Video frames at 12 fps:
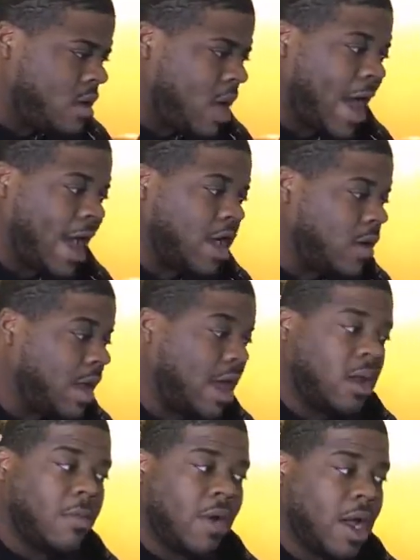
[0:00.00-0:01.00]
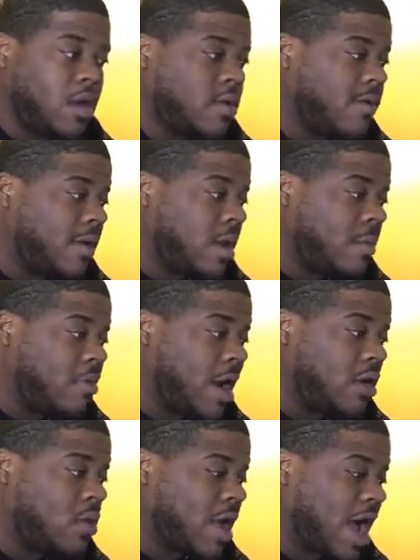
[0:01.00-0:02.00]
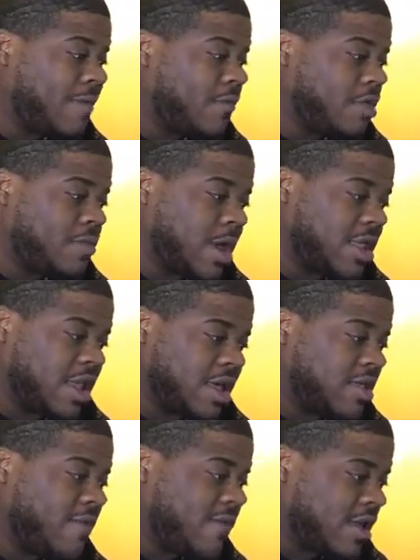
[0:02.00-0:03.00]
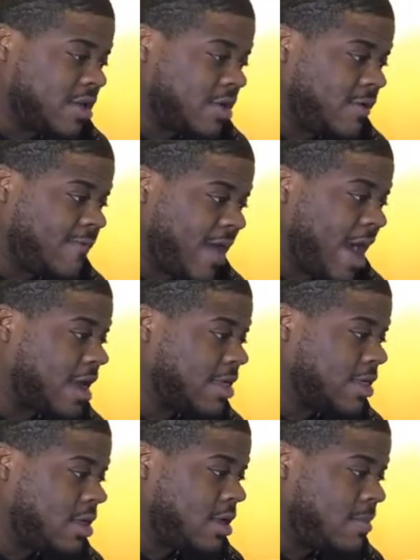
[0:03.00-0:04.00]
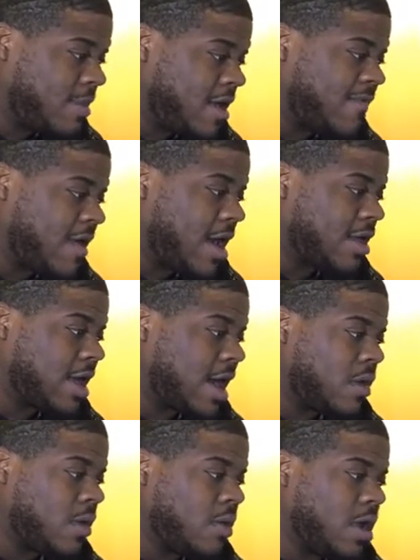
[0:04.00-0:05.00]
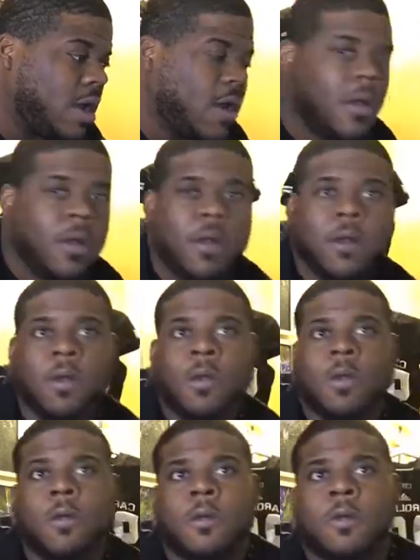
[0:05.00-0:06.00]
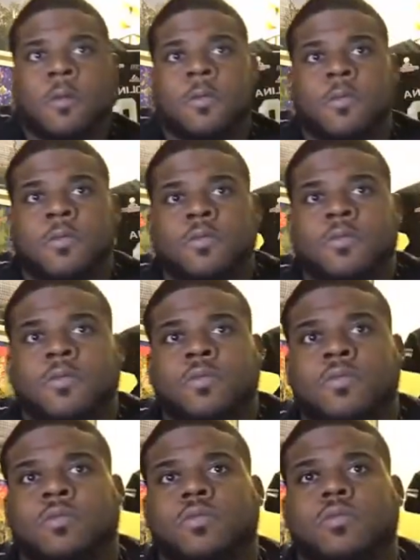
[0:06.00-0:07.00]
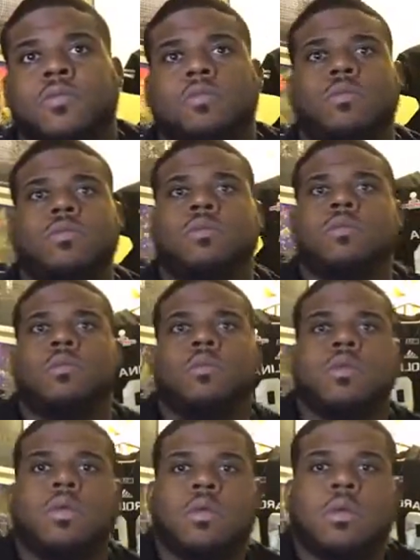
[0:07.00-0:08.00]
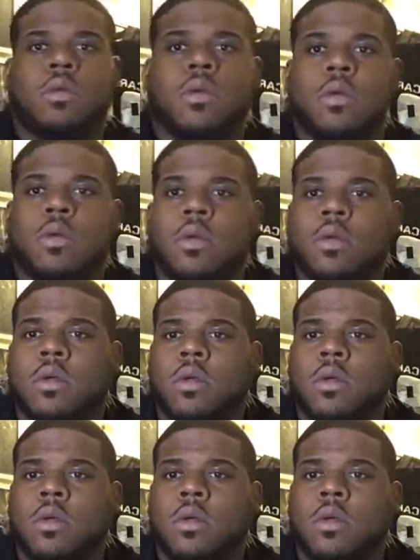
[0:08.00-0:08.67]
I agree. In a brand new conference, much less division. Facts. Big facts. I agree with that. Speaks in value. Like who is doing this? Who has did it?